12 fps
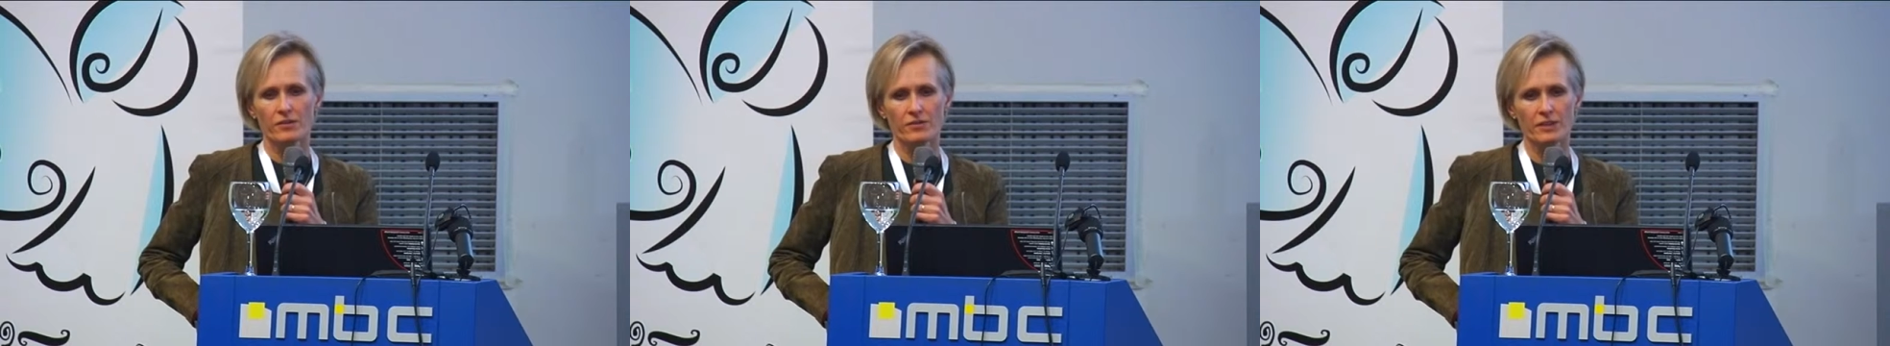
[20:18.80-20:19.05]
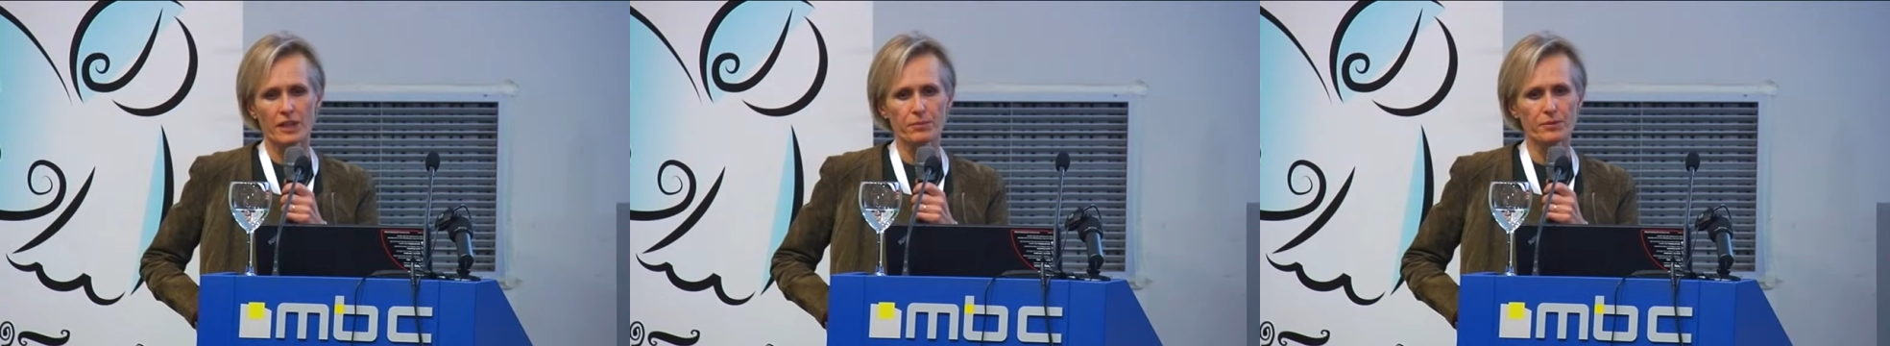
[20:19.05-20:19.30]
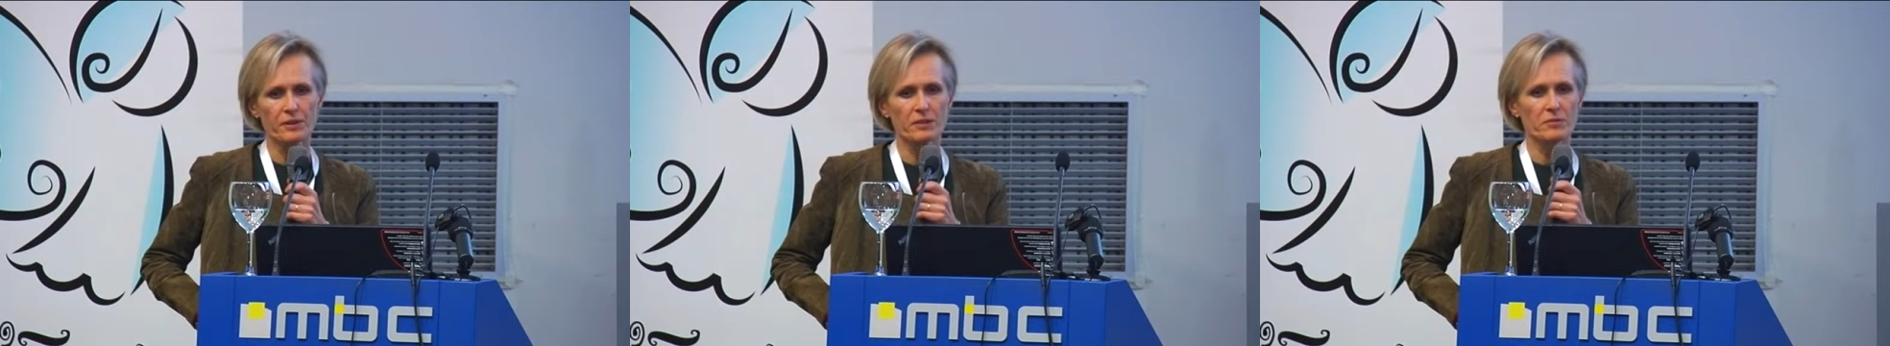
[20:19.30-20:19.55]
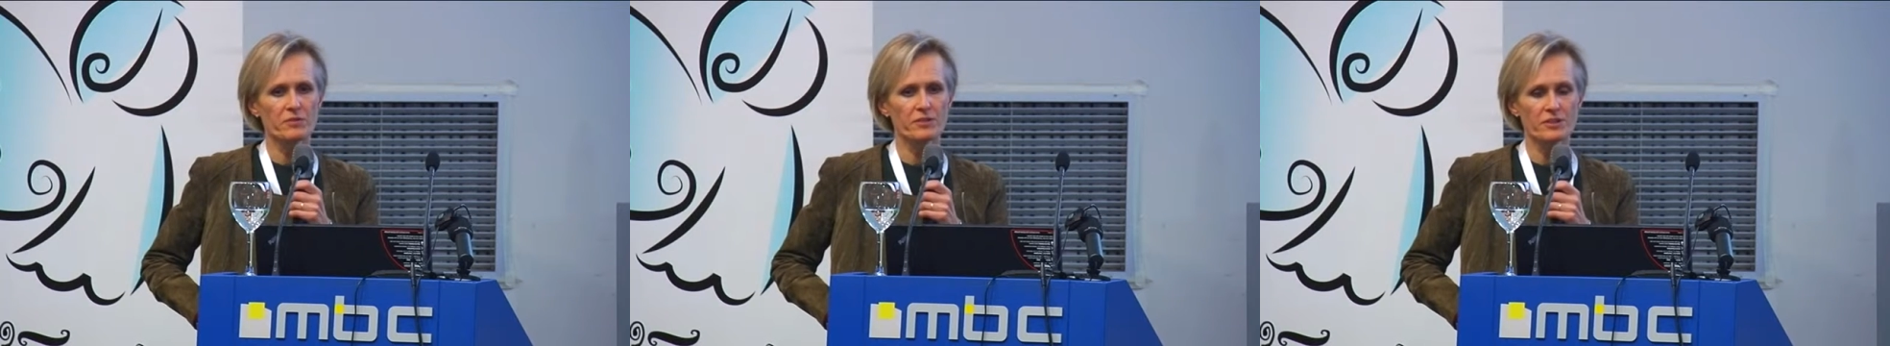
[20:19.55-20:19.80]
From that point,
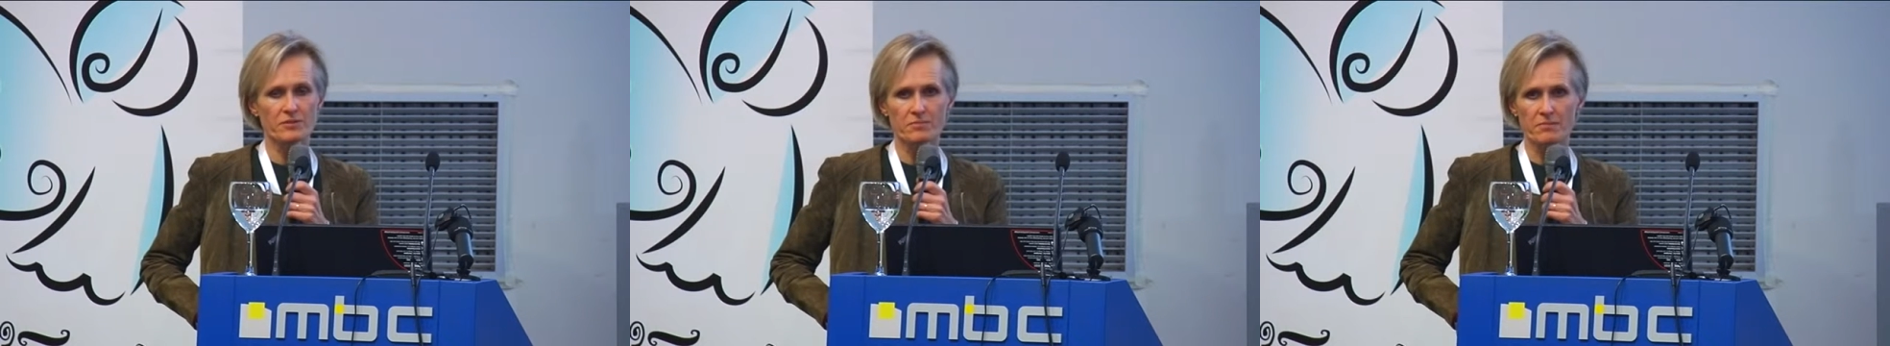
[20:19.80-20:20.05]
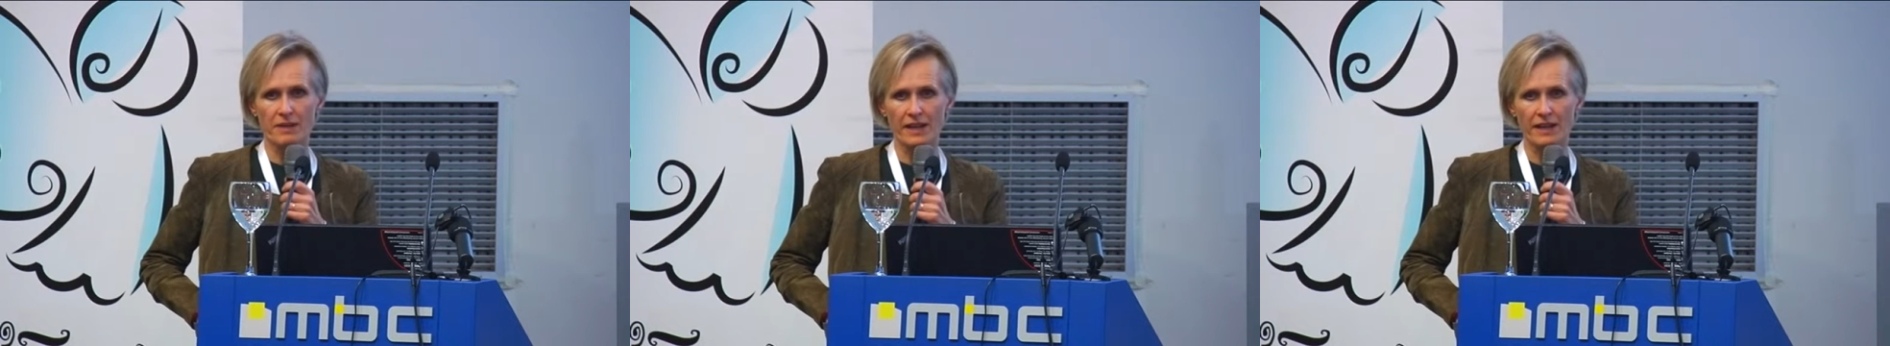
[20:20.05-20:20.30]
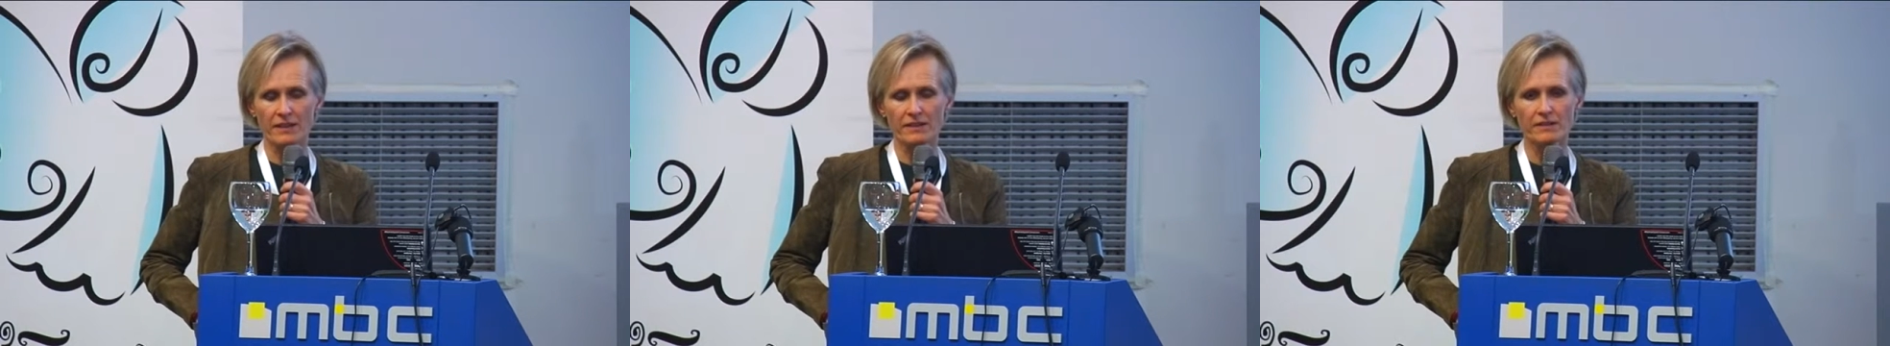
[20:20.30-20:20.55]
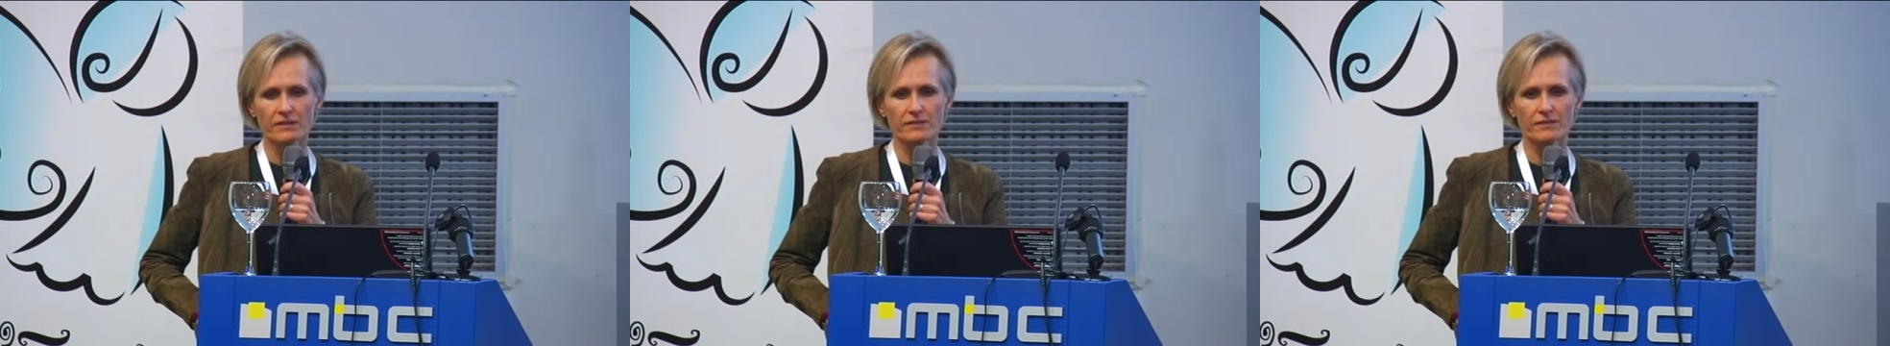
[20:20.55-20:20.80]
they move into man,